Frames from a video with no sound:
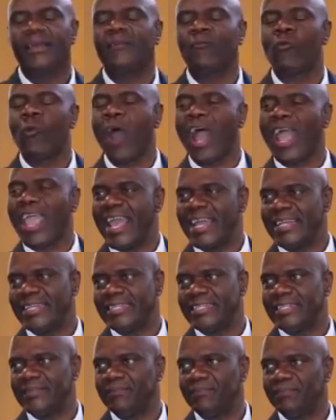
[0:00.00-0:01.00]

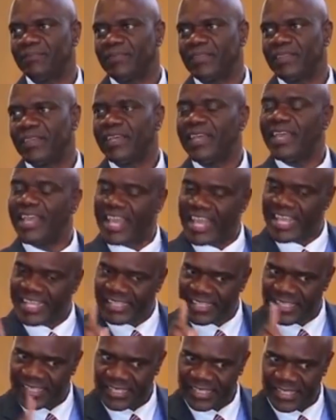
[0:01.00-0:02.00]
wired
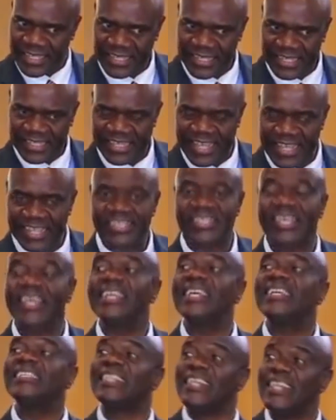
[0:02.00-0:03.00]
as citizens
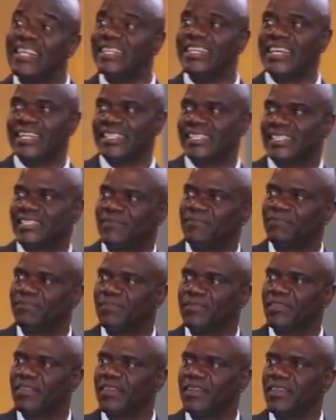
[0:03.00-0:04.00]
and as leaders.
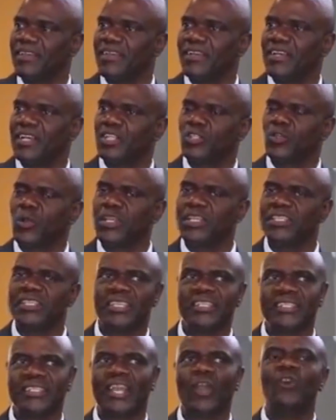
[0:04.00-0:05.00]
So
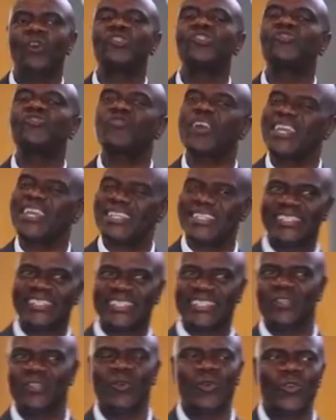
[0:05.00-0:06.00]
it's a
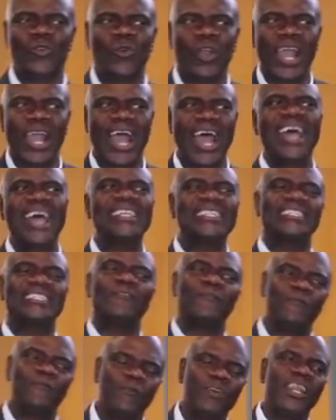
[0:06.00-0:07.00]
constraint. You can't
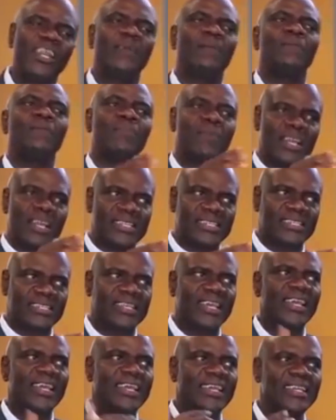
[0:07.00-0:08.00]
fully
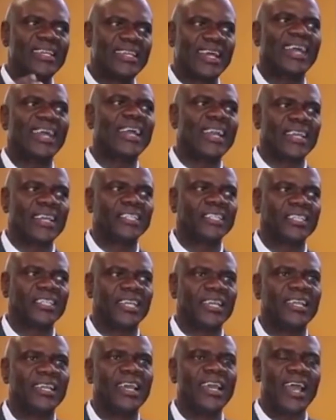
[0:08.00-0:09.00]
embrace
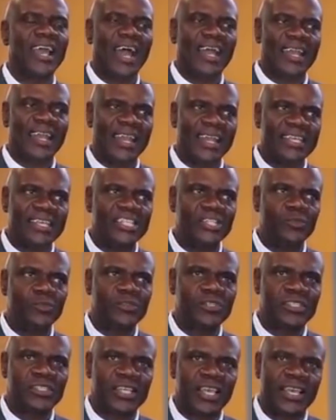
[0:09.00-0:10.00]
integration unless you
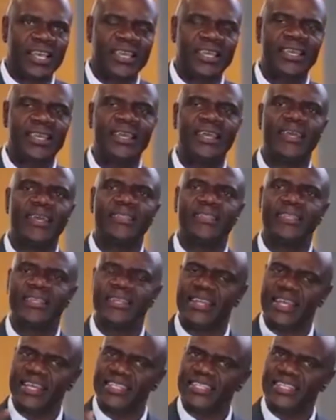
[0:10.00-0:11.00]
say the
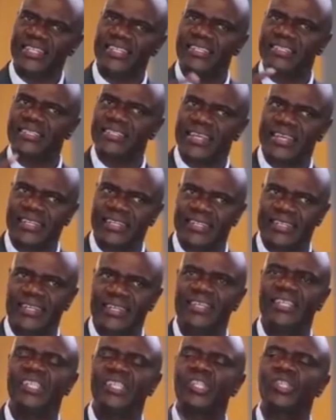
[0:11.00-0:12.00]
nation state
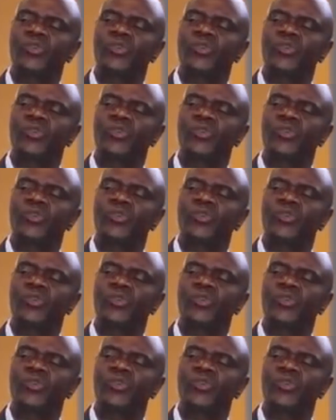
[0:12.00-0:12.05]
is